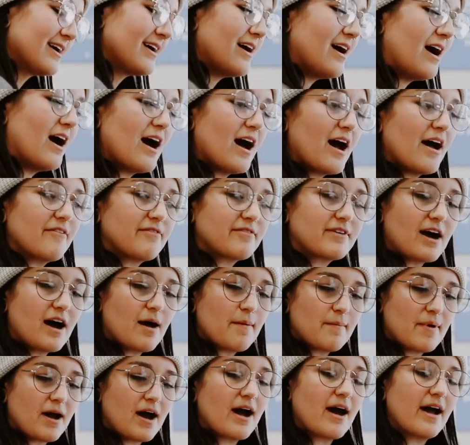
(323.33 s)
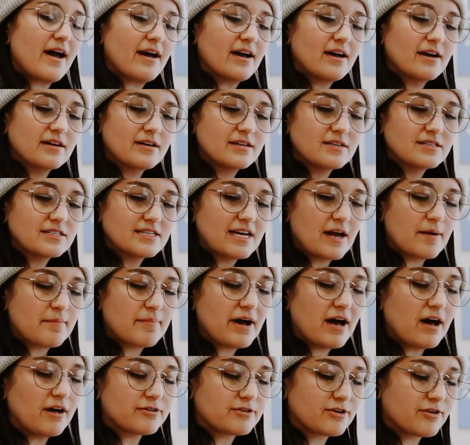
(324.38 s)
I've got my tamp
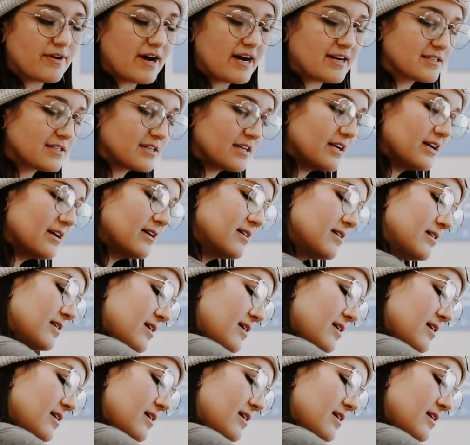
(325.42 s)
held correctly.